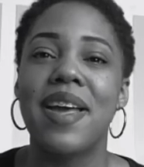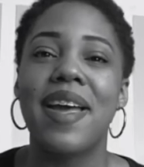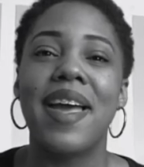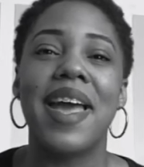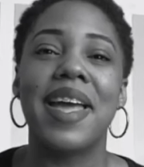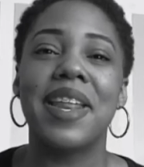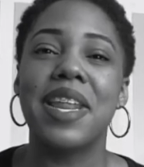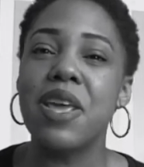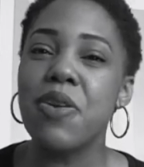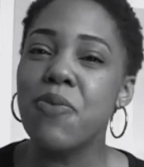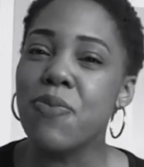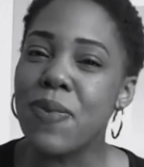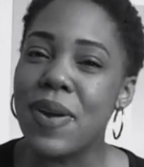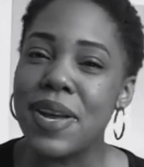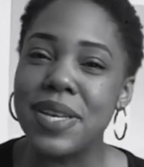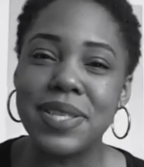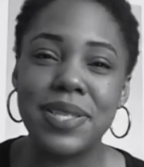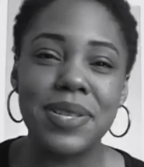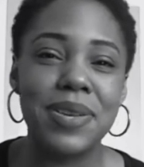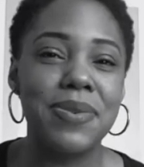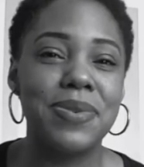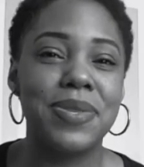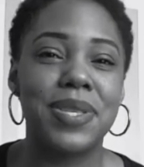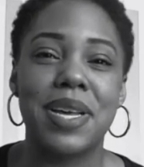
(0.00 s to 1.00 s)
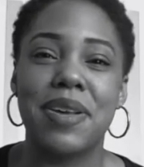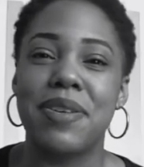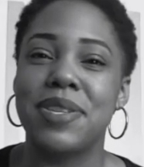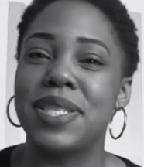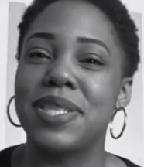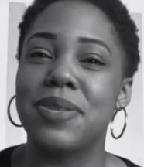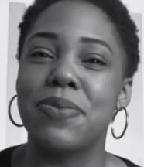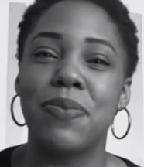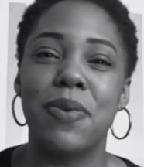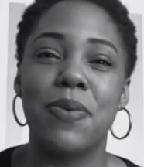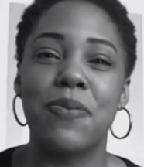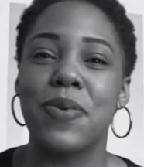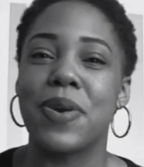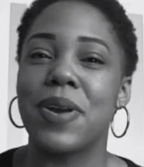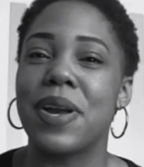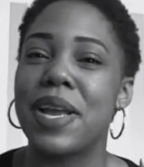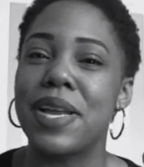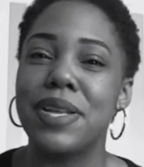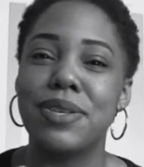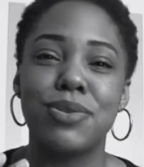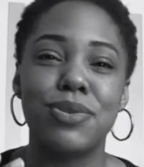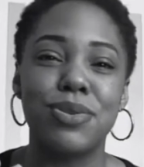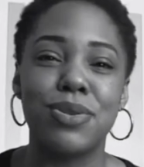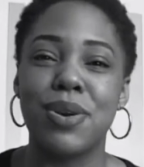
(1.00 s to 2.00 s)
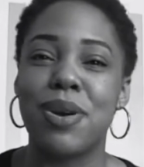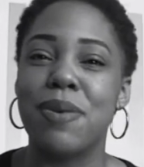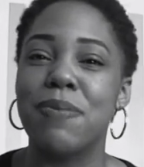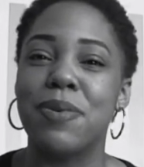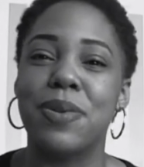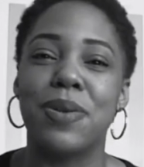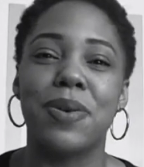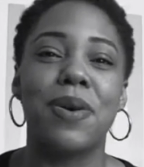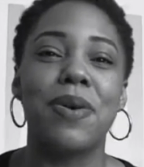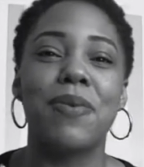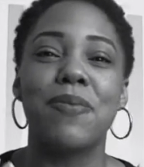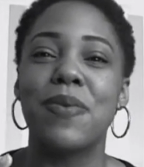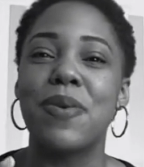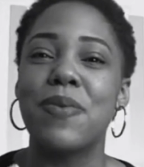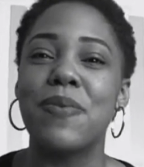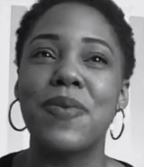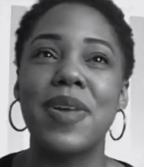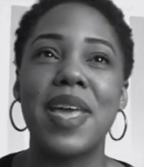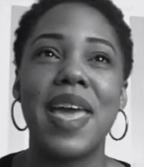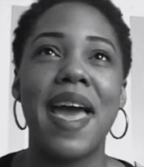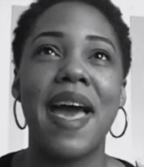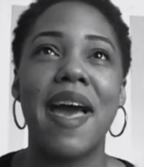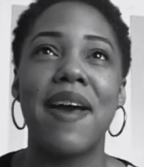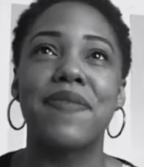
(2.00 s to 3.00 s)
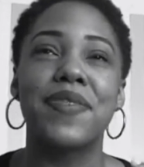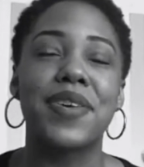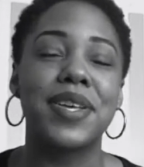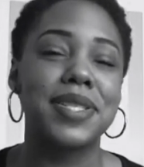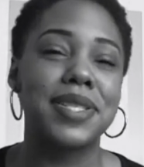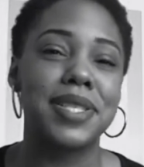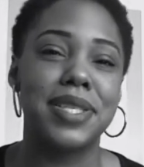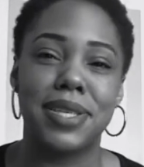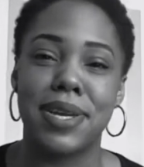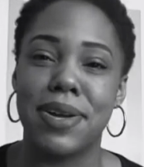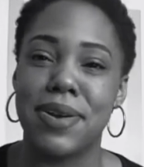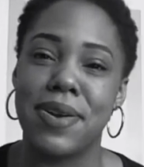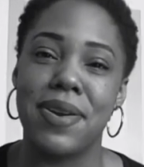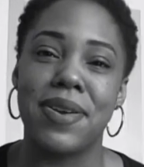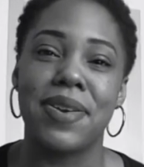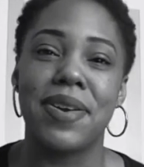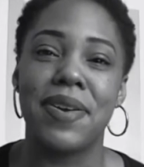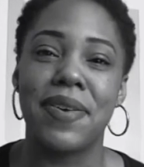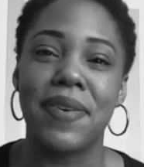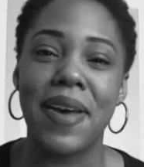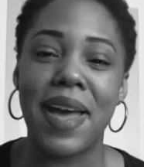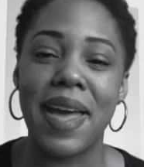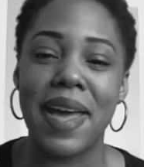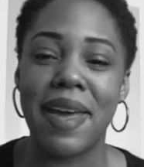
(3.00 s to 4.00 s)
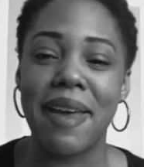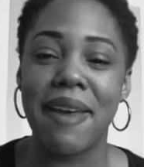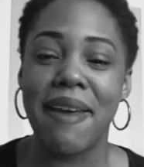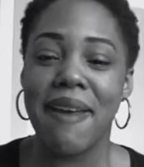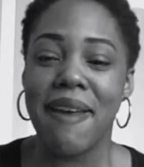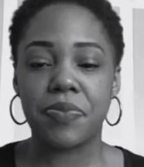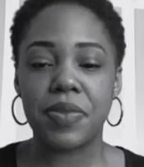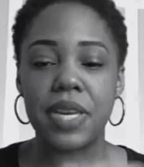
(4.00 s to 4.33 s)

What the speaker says: And he rescues us when we're in trouble or when we have concern, okay?